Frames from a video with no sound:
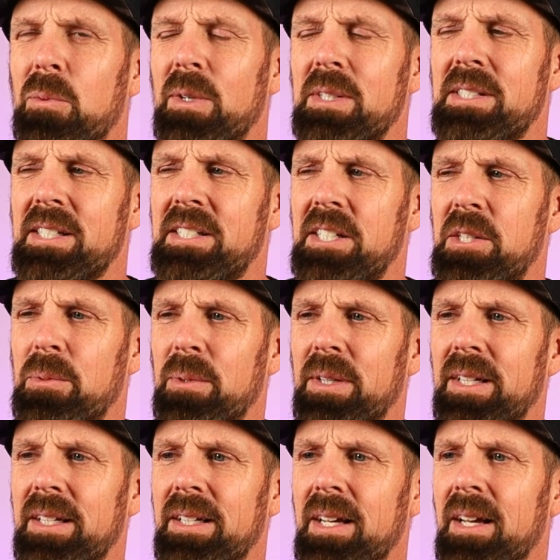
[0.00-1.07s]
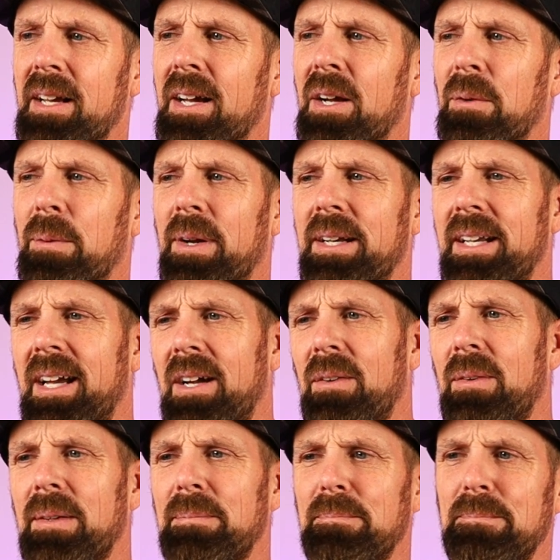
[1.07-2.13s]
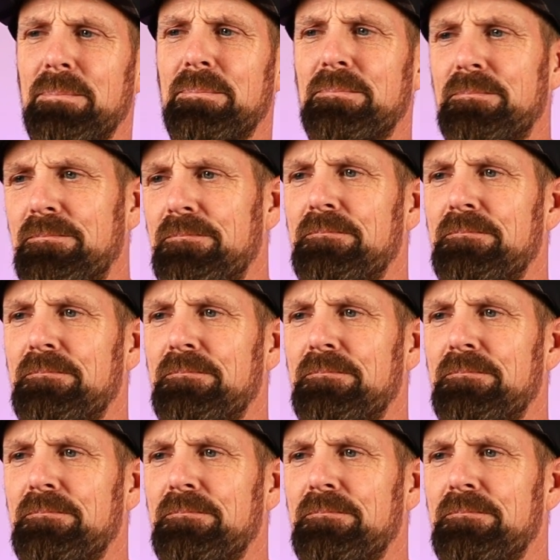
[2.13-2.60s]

163. Right now I'm